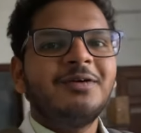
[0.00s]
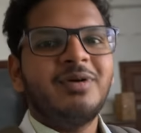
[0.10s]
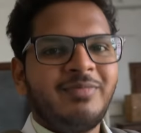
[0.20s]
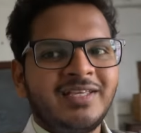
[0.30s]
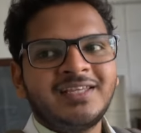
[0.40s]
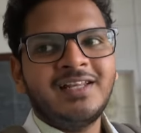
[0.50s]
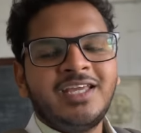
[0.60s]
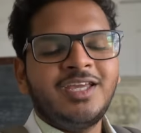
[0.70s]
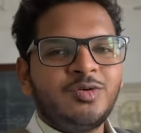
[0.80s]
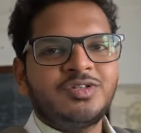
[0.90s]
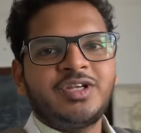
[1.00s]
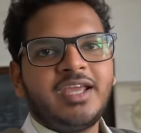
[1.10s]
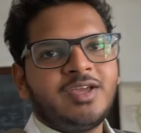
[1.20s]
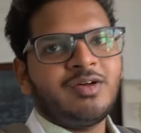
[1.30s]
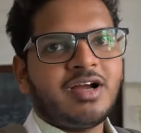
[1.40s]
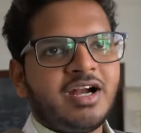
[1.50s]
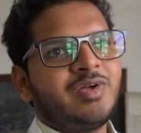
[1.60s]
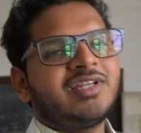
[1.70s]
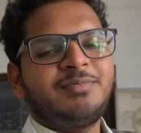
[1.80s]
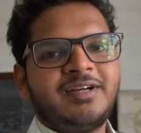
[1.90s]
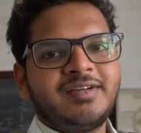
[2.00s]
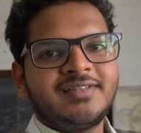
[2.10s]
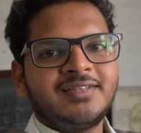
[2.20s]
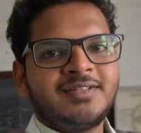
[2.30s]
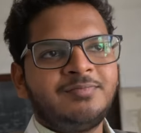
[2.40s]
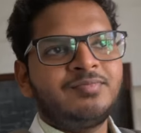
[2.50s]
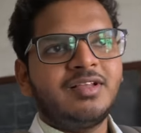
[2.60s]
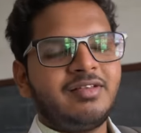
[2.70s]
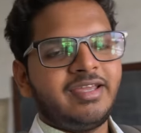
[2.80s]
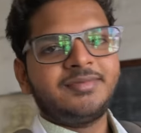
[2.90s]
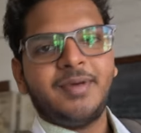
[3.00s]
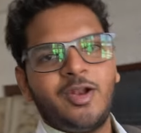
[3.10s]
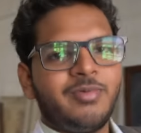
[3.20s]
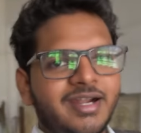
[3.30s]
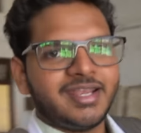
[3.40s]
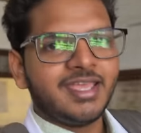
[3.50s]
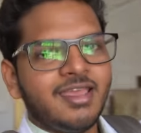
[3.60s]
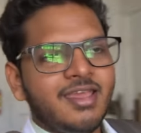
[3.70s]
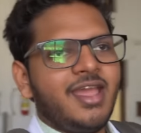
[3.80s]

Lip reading: but basically you check your cardiorespiratory system like spirometry,